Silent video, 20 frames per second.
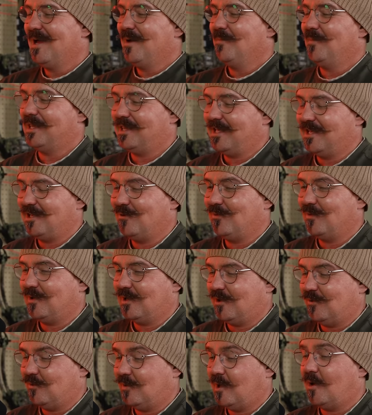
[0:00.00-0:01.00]
But then you
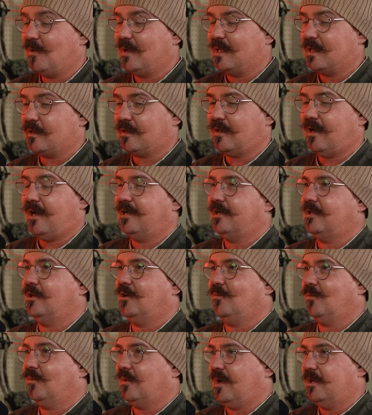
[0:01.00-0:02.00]
you go inside and
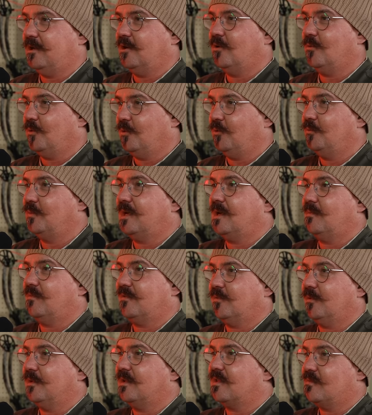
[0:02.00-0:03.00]
your and your world becomes
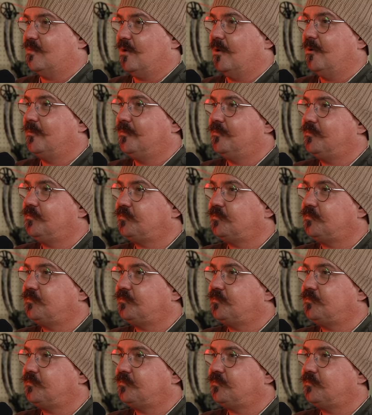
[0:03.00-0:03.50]
really small